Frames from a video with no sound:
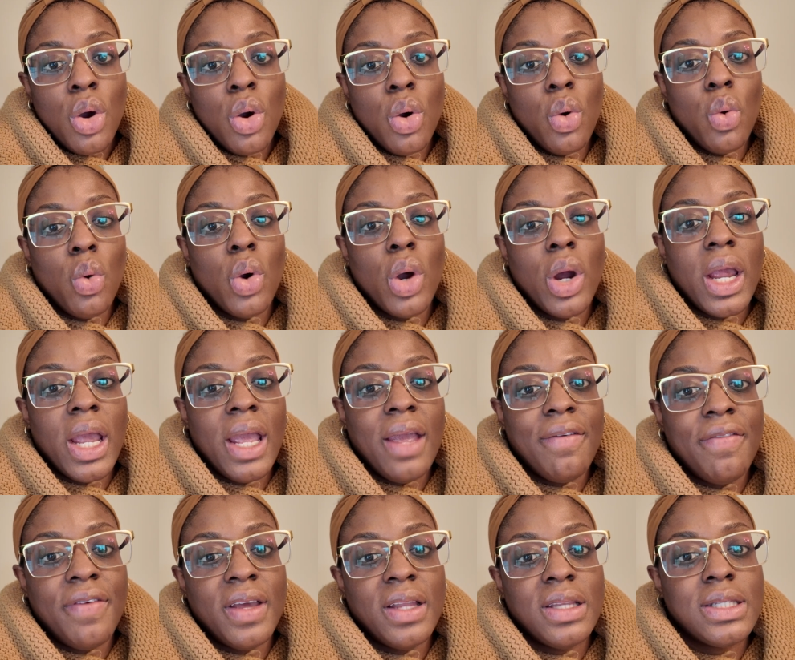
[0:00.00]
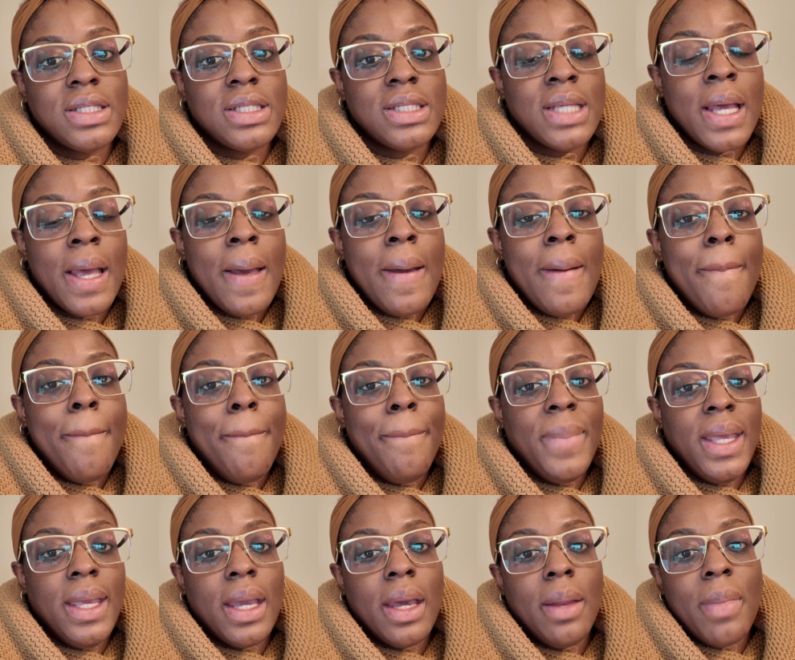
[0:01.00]
or if it's
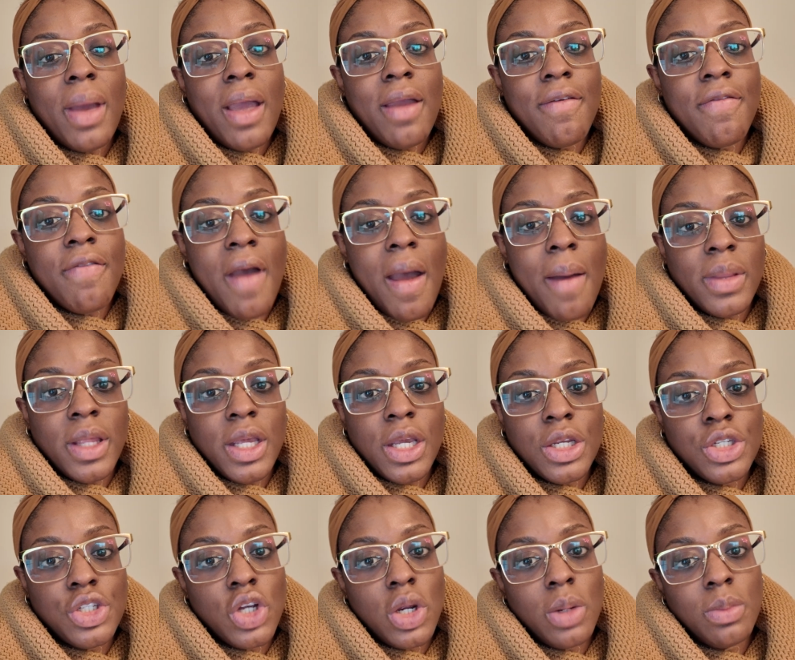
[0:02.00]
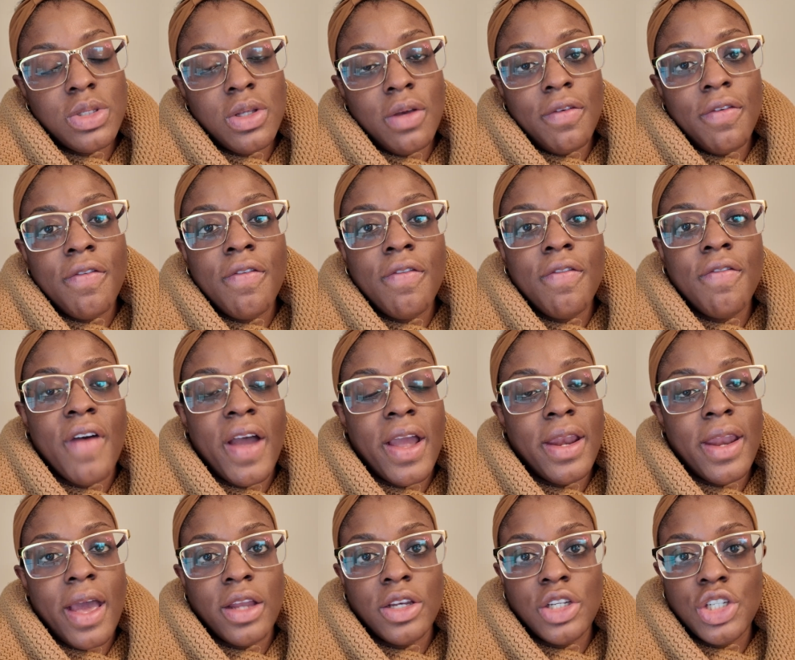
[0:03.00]
me and my family in terms of
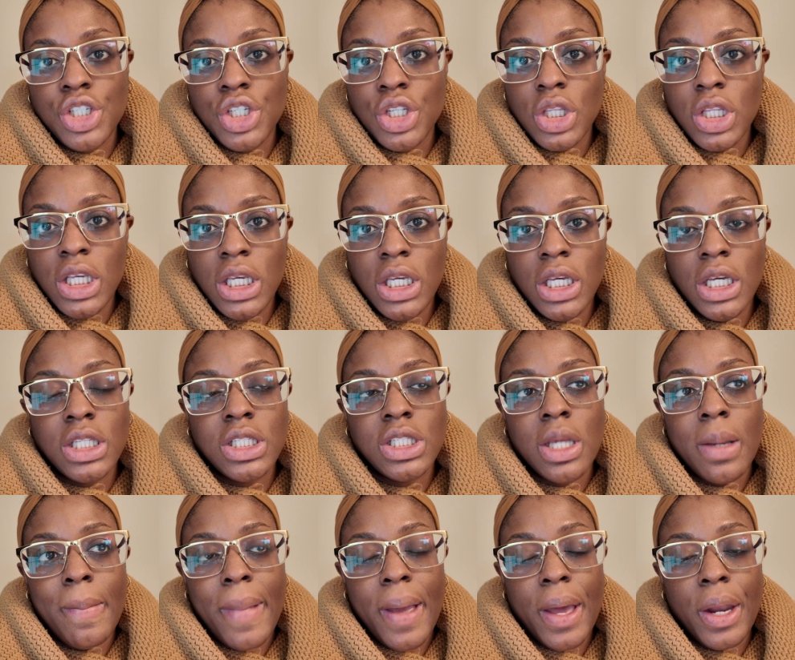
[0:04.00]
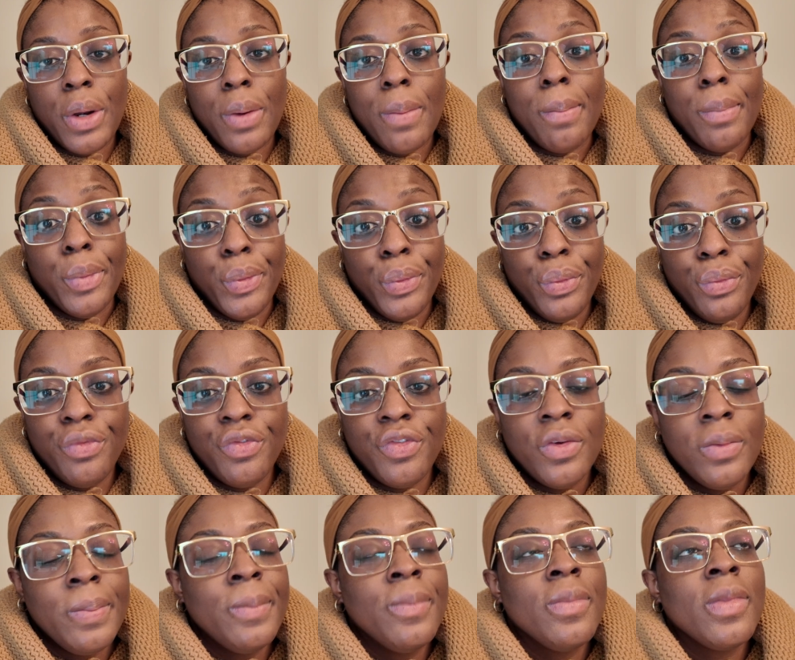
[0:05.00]
financially it's a better move,
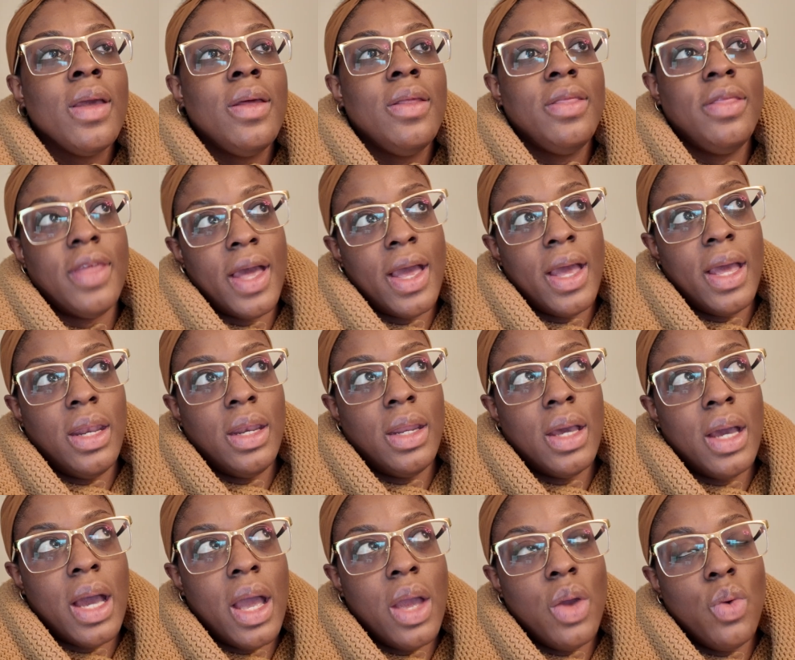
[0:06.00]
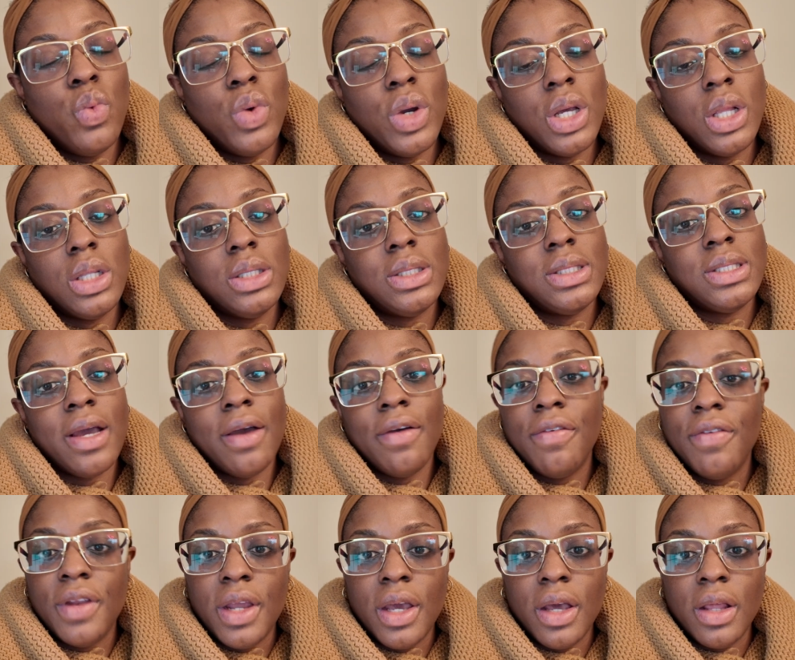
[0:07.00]
then I will
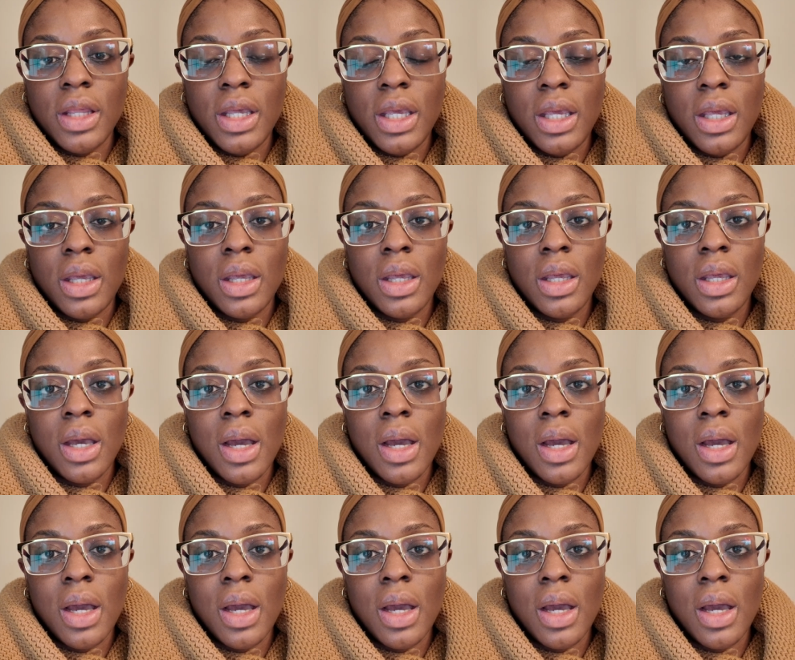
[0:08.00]
definitely